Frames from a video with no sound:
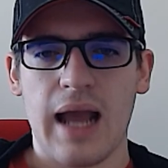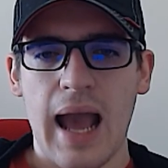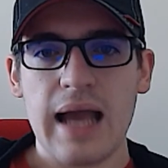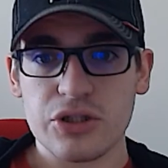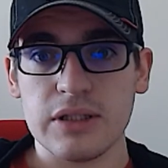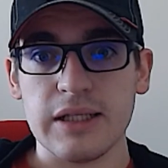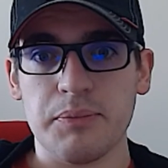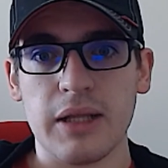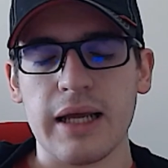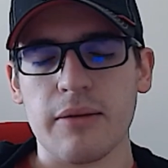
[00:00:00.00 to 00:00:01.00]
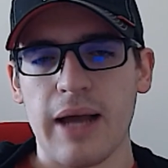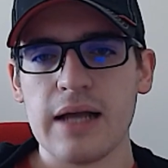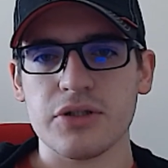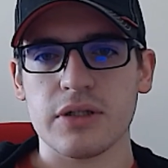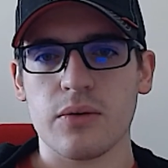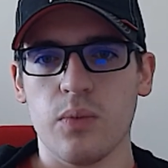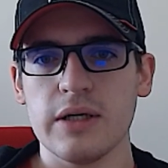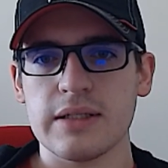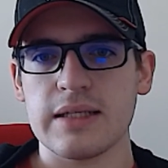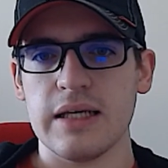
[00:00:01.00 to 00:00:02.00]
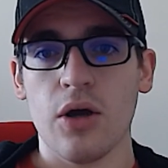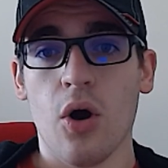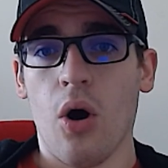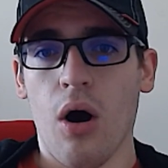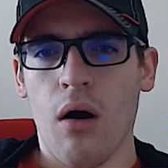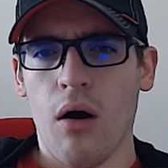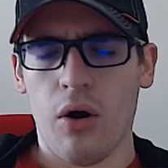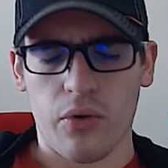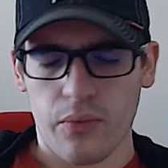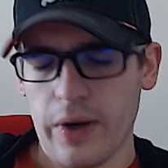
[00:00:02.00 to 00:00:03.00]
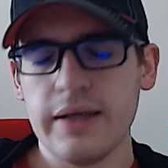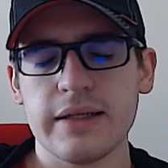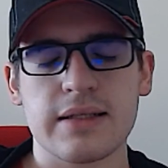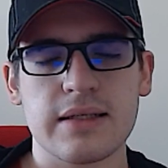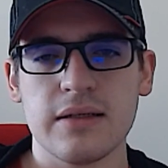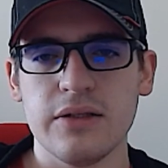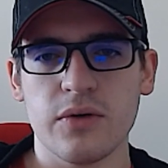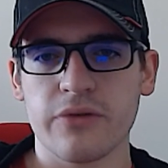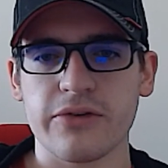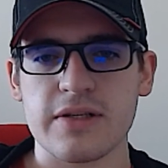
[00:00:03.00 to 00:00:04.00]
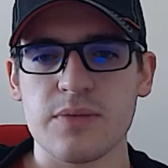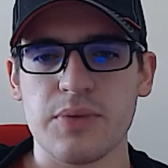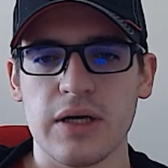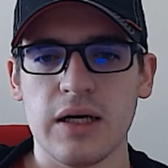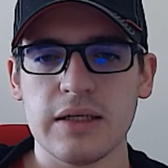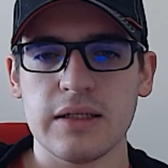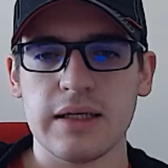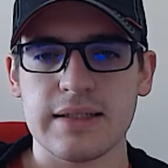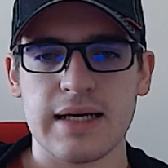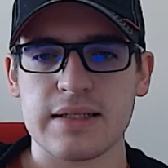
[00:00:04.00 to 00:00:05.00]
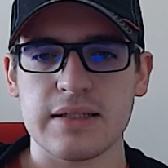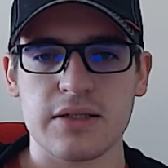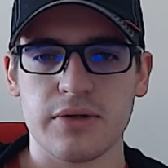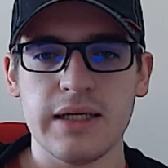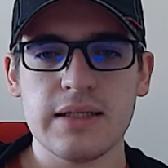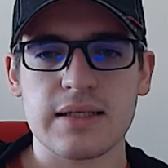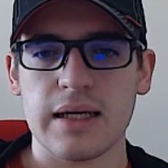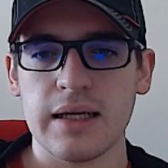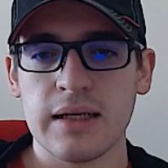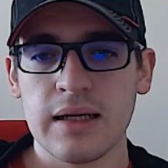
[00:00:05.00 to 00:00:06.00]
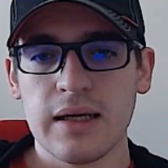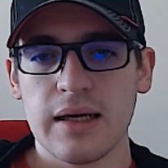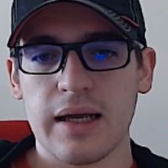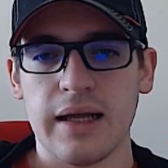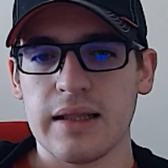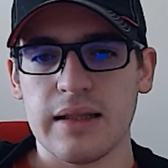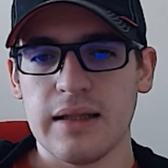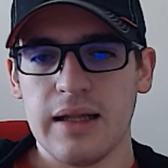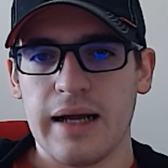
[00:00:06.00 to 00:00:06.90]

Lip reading: actually playing Magic was the horrendous Universes Beyond Assassin's Creed set, and